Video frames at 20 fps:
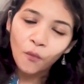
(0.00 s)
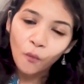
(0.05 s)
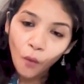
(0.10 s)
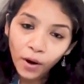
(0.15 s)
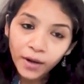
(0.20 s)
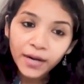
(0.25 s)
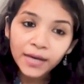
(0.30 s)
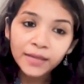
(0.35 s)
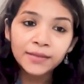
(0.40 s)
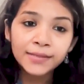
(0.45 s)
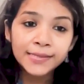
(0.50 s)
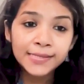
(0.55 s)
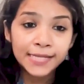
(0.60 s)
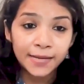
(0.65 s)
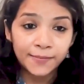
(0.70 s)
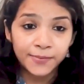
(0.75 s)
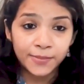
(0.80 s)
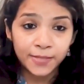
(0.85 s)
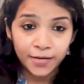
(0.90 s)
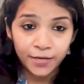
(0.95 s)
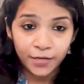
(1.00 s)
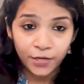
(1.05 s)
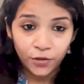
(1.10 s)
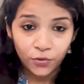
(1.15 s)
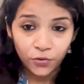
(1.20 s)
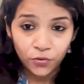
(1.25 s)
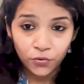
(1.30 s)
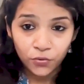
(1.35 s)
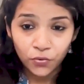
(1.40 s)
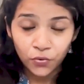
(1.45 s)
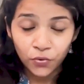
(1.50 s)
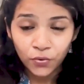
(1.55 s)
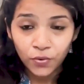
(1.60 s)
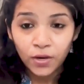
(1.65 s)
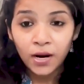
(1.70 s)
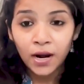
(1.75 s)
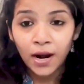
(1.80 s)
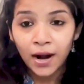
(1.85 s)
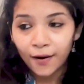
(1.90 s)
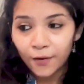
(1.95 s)
What are the steps I need to do?
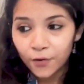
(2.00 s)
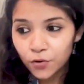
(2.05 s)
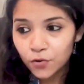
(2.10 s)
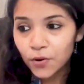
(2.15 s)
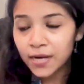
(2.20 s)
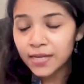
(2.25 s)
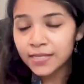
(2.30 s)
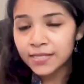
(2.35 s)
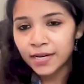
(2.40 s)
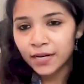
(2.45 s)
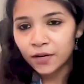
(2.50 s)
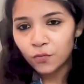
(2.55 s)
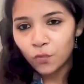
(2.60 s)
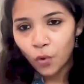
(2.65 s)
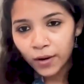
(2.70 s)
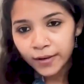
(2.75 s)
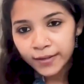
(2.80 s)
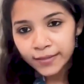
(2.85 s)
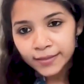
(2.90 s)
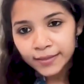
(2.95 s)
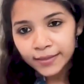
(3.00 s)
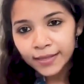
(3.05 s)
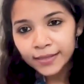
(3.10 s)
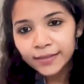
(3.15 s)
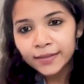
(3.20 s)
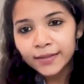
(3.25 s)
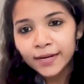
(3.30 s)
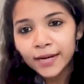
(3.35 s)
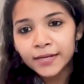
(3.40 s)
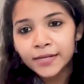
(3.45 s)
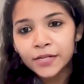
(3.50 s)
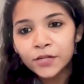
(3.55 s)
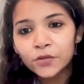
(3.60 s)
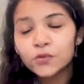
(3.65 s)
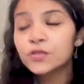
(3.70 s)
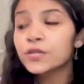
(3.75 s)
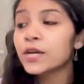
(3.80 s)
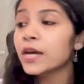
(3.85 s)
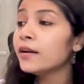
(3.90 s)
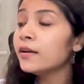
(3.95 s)
How do I send? What is the letter I need
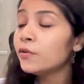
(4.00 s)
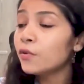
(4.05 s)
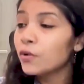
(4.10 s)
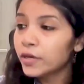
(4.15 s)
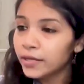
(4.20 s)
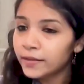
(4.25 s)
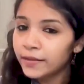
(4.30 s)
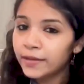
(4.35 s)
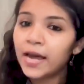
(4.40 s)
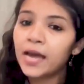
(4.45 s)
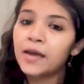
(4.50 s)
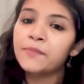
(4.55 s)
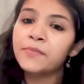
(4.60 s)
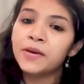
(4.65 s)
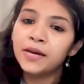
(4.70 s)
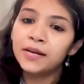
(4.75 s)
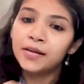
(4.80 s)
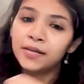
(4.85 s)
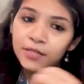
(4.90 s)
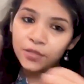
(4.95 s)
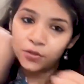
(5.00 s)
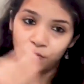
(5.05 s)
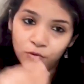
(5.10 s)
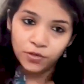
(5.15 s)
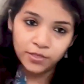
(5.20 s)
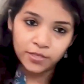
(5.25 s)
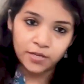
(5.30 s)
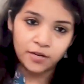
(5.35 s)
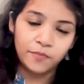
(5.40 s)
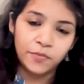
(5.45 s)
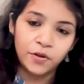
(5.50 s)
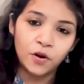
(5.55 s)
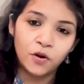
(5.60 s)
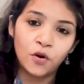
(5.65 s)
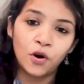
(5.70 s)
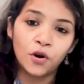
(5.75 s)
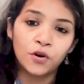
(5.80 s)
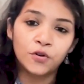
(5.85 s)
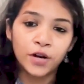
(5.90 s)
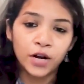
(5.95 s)
to send? Okay, then IPRS is going to send me a
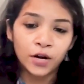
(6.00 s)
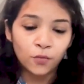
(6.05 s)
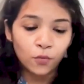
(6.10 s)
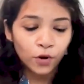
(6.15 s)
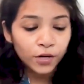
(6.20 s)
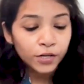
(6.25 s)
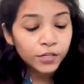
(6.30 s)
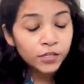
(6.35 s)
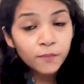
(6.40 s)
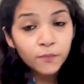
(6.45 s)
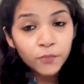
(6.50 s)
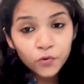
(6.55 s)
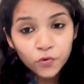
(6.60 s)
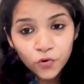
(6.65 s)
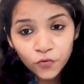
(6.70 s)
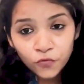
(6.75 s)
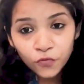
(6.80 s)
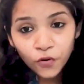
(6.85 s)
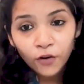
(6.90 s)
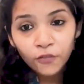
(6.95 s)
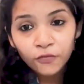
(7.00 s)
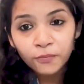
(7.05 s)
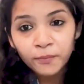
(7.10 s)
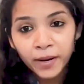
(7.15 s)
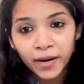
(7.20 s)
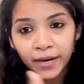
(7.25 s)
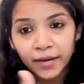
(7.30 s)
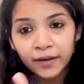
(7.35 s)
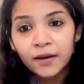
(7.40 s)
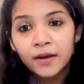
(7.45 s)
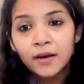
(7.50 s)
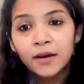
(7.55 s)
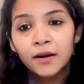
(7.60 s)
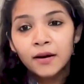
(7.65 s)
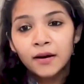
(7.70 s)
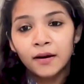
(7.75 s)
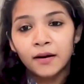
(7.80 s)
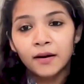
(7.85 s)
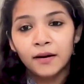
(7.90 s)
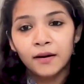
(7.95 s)
contract. What is the proof of my
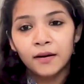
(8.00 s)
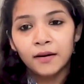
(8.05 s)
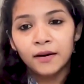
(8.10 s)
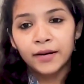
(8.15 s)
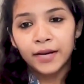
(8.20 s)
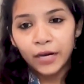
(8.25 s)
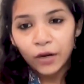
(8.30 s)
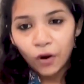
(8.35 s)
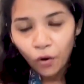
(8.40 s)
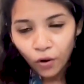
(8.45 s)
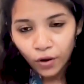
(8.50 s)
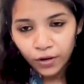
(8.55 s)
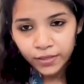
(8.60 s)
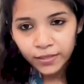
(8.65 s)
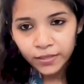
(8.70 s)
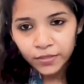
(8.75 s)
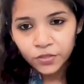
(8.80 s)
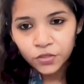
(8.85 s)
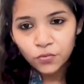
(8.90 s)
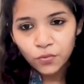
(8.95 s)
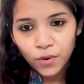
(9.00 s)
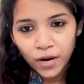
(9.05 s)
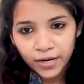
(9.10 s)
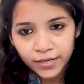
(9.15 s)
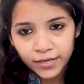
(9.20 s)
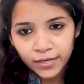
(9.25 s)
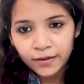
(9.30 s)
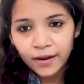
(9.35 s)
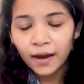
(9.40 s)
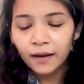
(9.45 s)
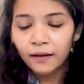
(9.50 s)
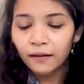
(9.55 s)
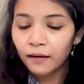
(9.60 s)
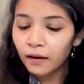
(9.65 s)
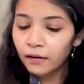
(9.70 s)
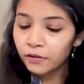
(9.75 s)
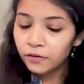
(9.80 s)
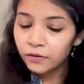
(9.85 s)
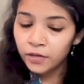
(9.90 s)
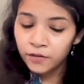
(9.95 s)
recordings do I need?
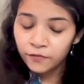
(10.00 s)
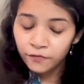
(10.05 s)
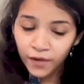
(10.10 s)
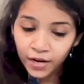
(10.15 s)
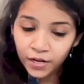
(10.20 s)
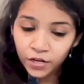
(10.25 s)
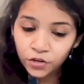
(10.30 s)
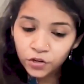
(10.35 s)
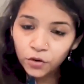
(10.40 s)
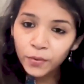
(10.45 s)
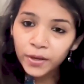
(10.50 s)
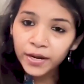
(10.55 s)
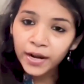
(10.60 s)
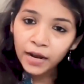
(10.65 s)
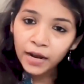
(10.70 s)
In fact, when